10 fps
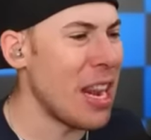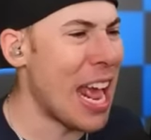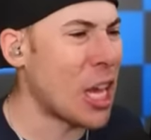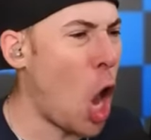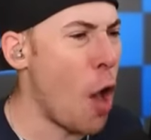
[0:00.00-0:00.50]

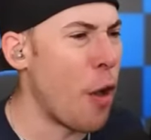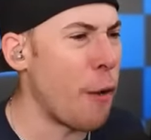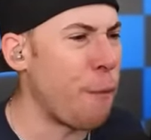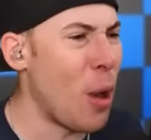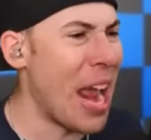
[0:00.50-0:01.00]
let go of
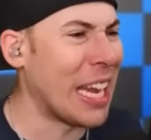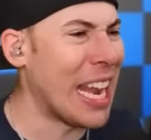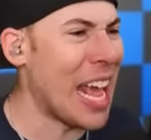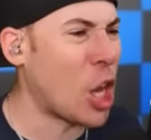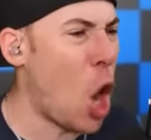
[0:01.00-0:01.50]
our friend.
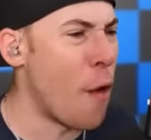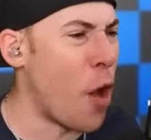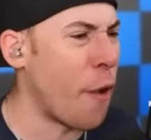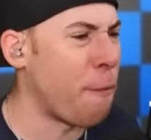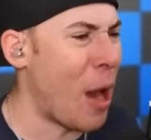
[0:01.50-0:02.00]
Let go of
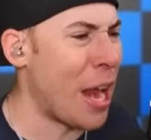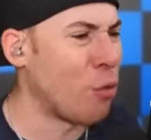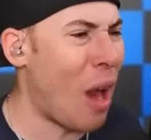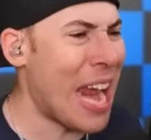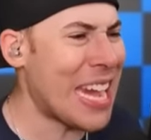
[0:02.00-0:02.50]
our
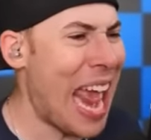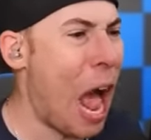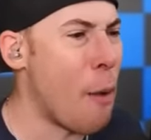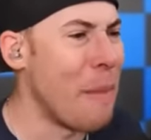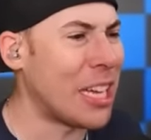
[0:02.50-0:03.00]
friend right
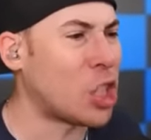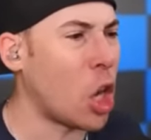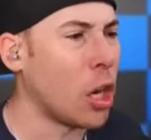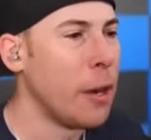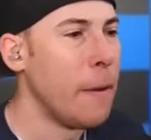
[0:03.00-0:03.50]
now,
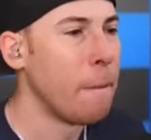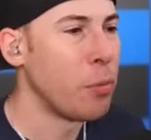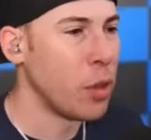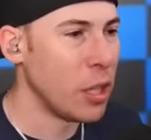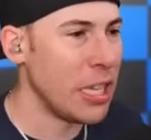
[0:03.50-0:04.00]
mister.
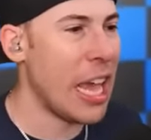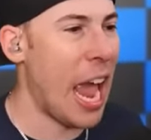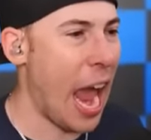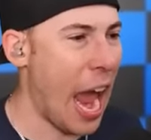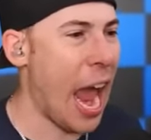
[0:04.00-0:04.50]

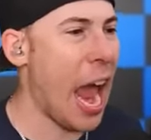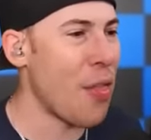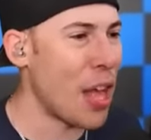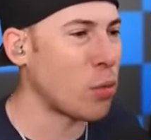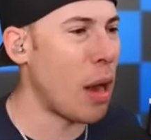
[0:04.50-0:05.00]

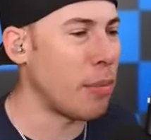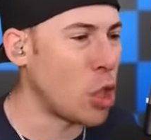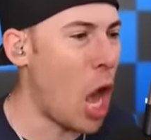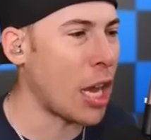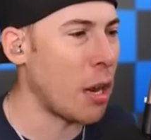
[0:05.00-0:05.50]
Yeah, that's what I'm
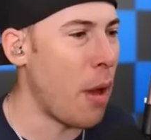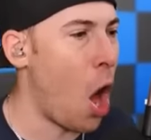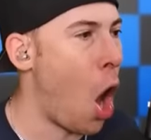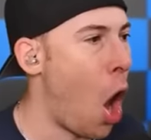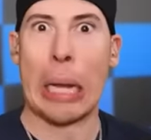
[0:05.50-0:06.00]
talking about.
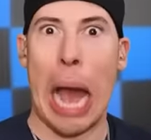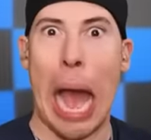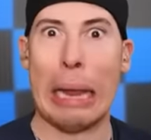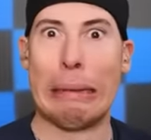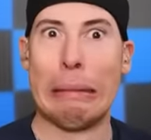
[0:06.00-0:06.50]
Oh,
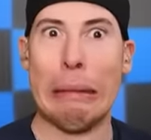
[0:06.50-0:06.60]
guys,